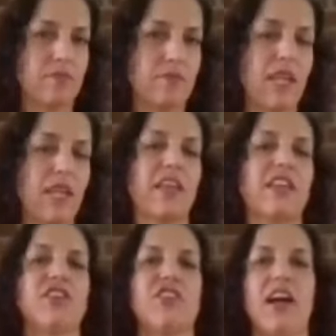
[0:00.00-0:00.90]
and
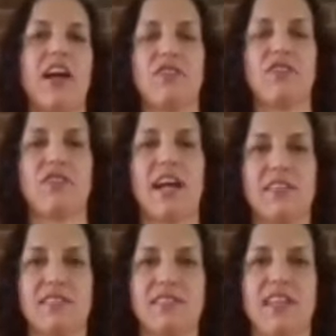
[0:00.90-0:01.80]
letting your head
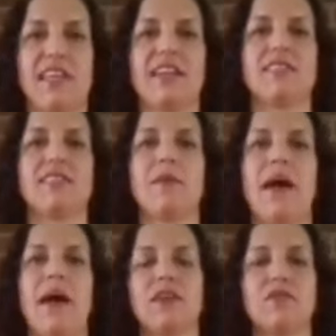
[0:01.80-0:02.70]
rest against the
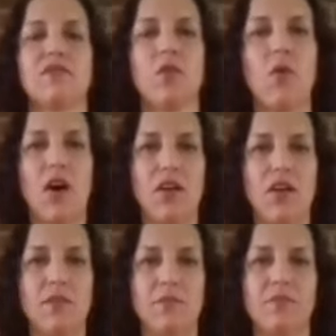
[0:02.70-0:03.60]
back of the wall.